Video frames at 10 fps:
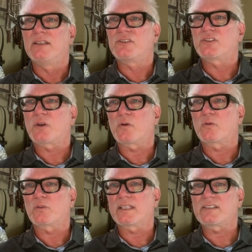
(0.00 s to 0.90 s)

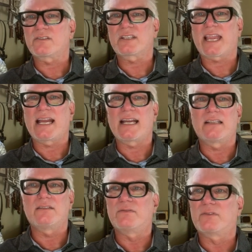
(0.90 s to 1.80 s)
So let's look
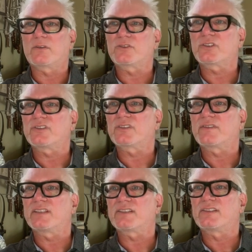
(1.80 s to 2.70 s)
at versions
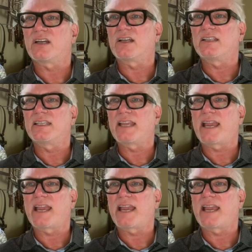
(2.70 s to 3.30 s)
of this done in